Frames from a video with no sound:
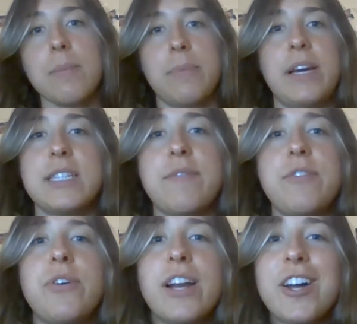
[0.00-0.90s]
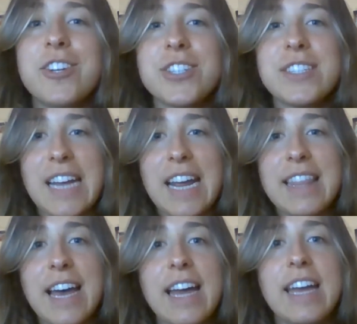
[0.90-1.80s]
Because if you can
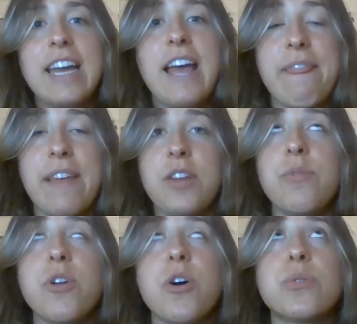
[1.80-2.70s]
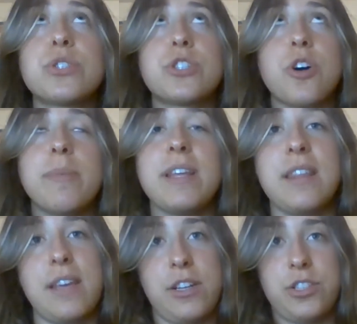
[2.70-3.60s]
understand that, then you know so many
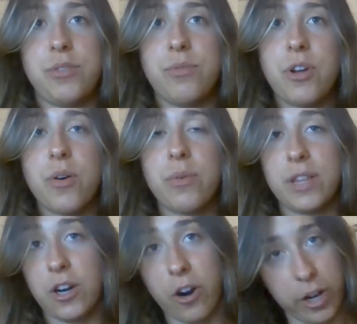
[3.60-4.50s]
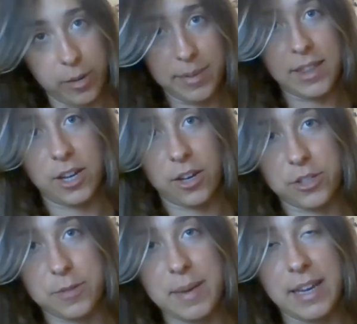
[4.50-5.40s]
things. You know the argument that the
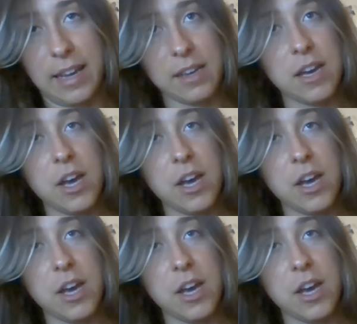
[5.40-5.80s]
author's making.